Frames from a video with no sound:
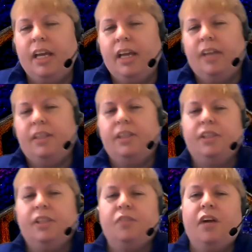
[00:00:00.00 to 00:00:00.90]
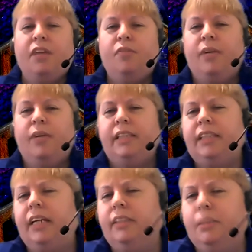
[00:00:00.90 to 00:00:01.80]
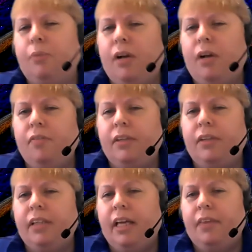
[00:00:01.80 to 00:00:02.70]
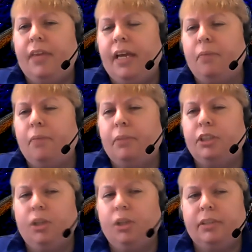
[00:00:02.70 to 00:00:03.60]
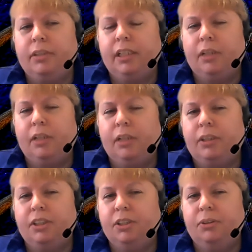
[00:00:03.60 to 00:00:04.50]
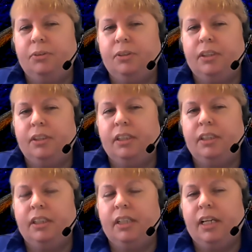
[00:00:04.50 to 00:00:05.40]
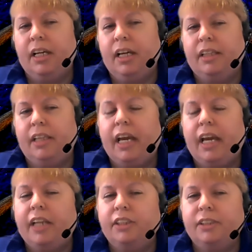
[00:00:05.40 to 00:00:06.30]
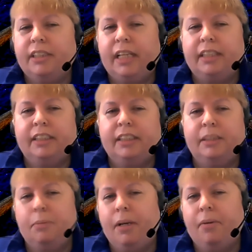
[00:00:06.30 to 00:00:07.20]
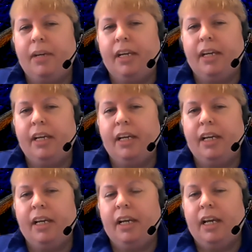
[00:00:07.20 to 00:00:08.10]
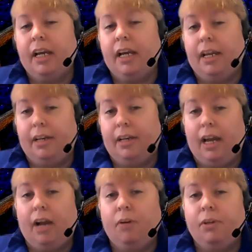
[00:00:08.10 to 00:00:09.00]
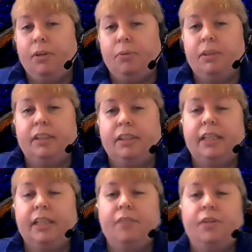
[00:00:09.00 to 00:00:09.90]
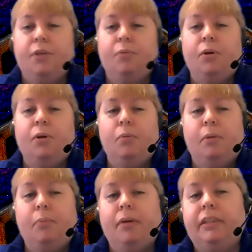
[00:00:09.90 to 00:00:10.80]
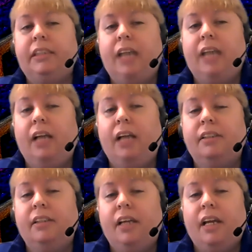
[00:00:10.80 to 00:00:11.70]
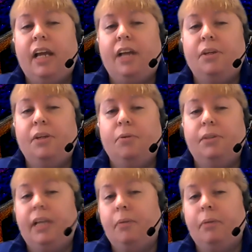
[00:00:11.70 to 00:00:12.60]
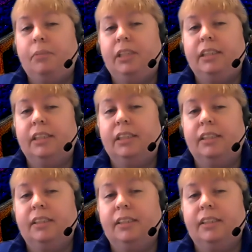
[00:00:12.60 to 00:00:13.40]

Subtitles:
Then the divine voice tells the prophet they have been chosen and what to do. And the angel says to Mary, "And now you will conceive in your womb and bear a son, and you will name him Jesus."